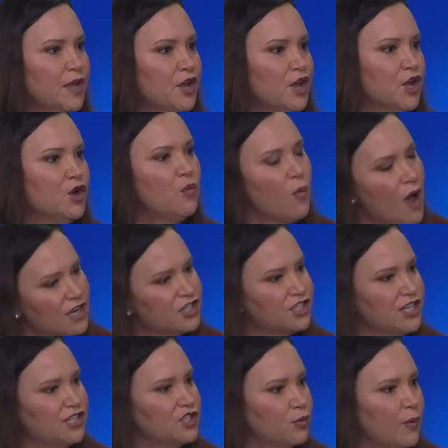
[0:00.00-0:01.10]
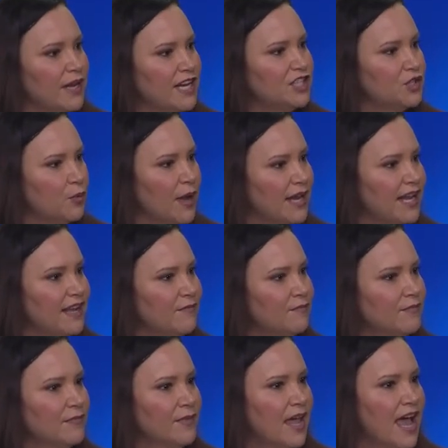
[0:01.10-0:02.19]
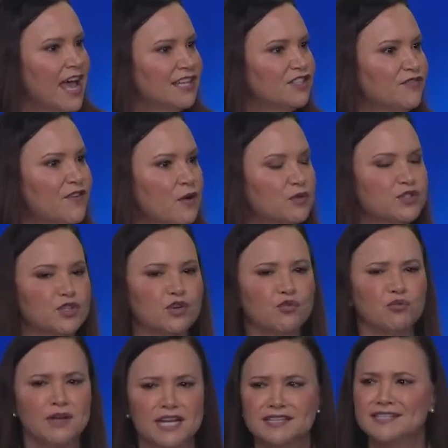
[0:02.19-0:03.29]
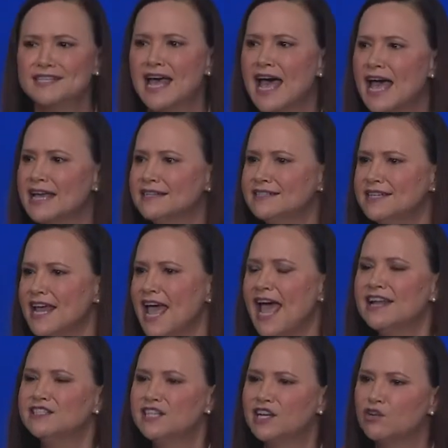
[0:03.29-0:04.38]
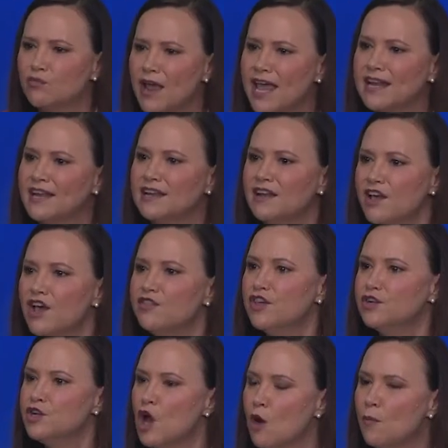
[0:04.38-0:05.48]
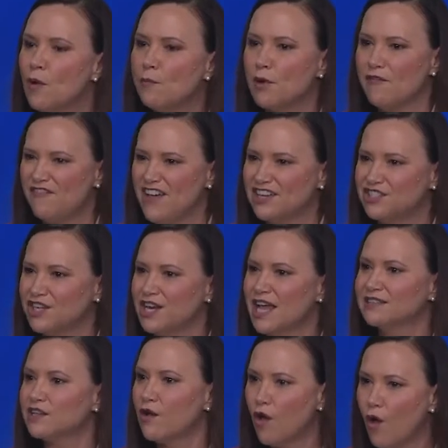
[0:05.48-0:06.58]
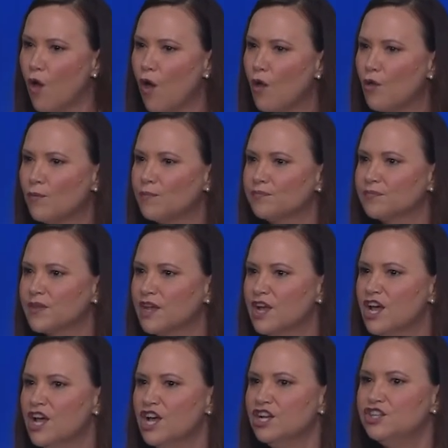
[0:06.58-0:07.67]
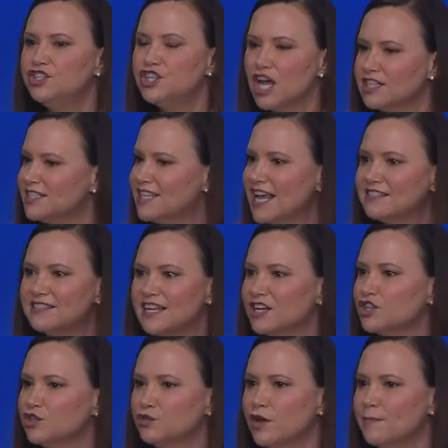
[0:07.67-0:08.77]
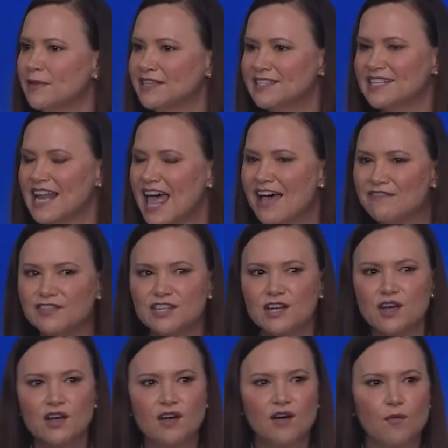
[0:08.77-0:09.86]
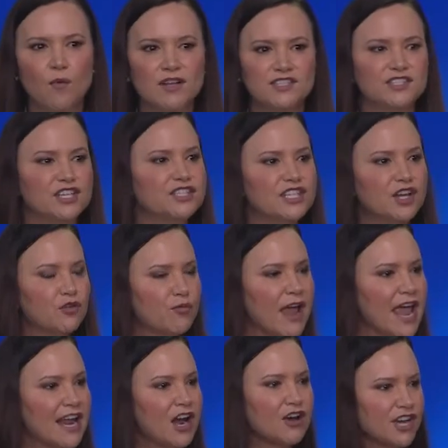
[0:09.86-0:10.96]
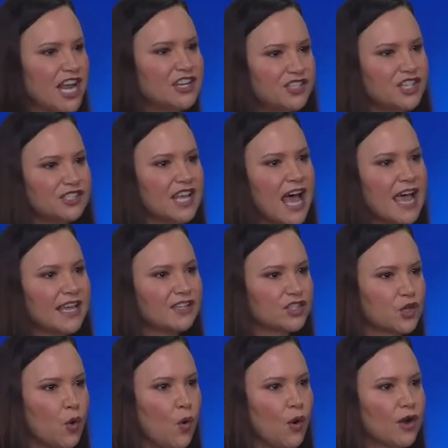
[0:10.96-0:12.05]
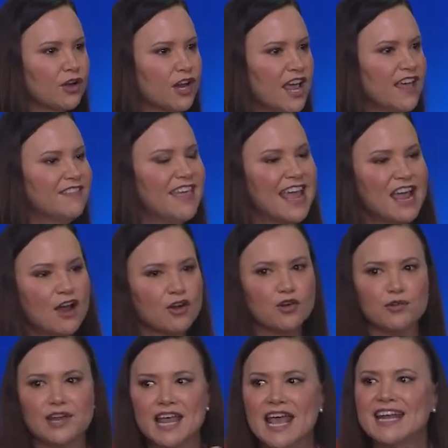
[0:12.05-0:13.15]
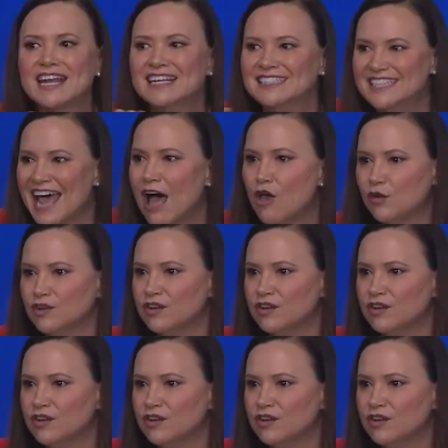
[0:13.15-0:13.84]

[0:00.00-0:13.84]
who watched in 2020 as folks criticized and degraded the noble profession as a whole, just as the extremist left wants to degrade our nation's highest court, they are creating doubt